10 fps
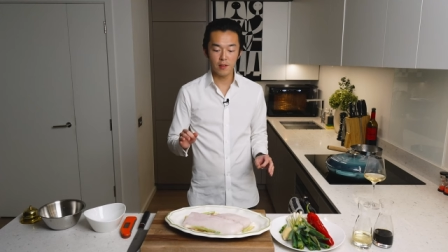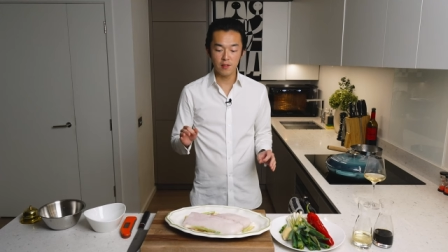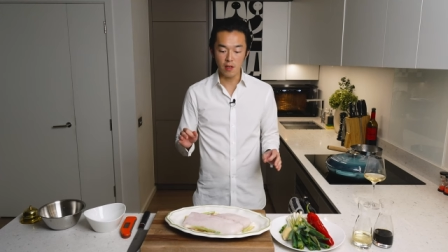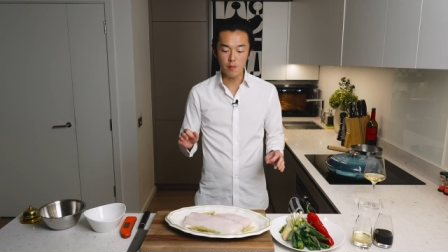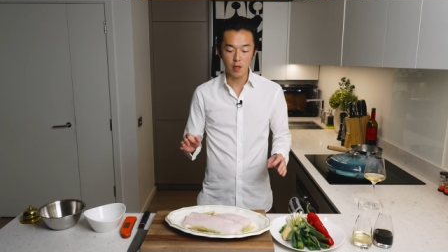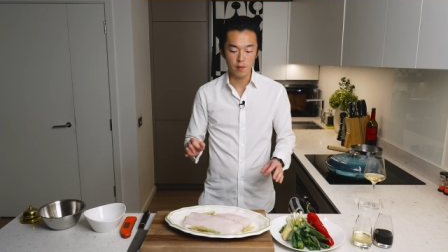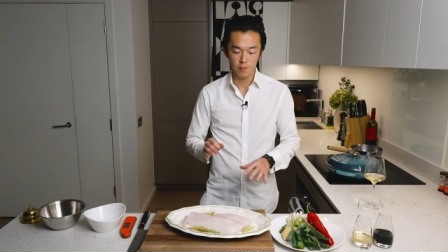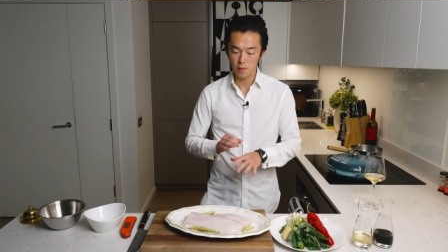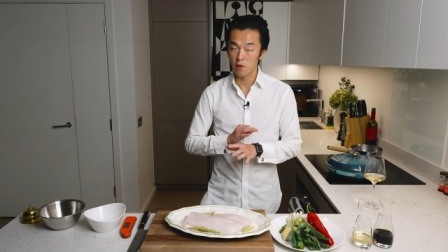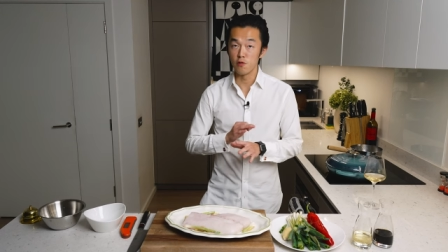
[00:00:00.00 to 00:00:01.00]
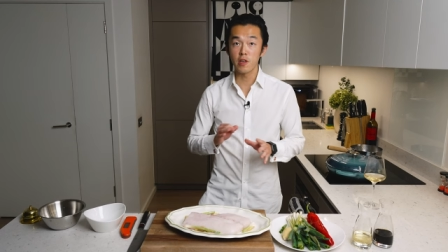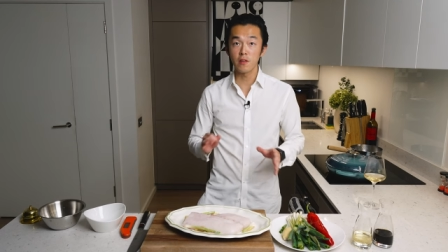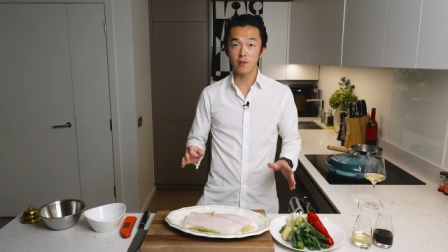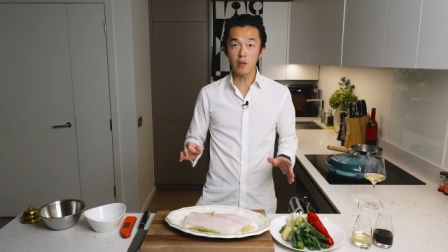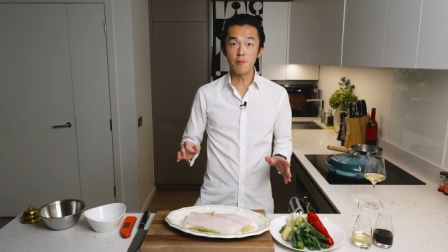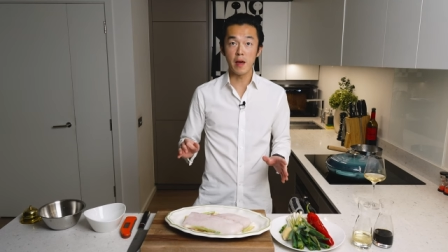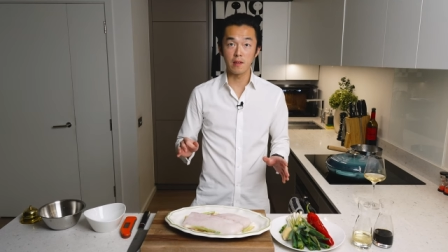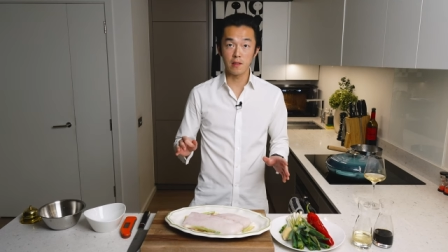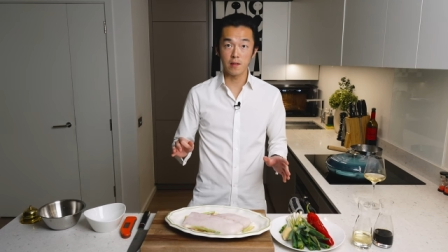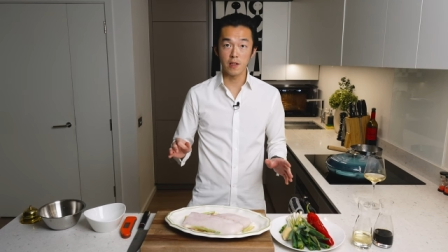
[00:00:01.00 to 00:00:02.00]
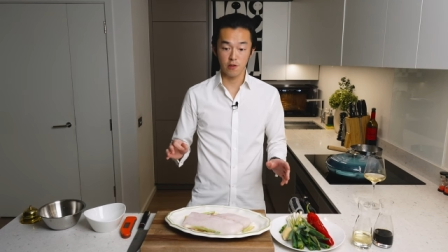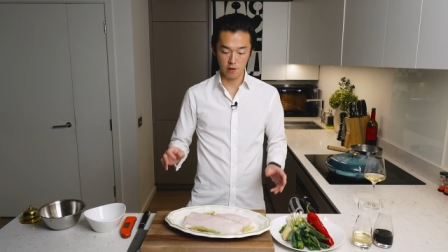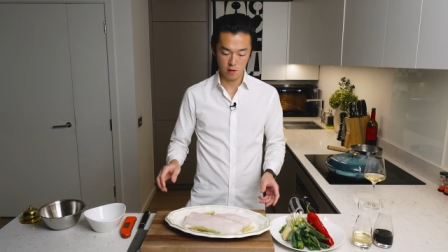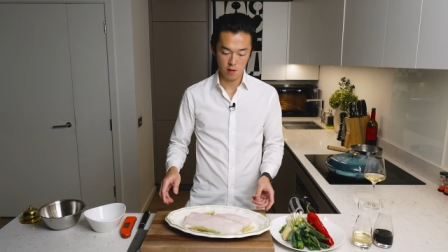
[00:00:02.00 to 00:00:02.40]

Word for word: a steamer, you can still make this dish.